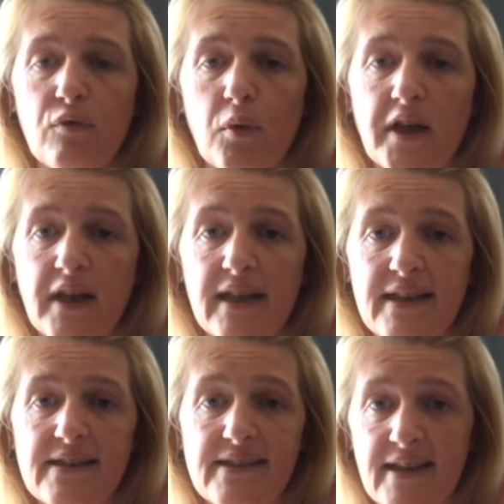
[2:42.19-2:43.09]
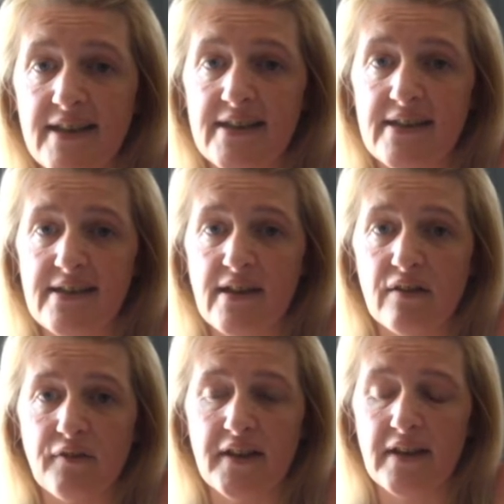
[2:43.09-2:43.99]
what you need to say to
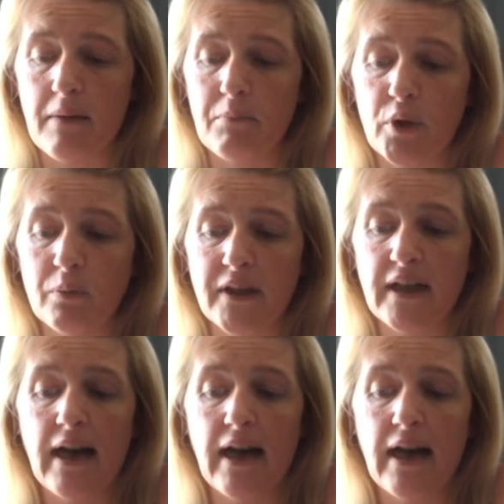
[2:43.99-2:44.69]
yourself in that moment,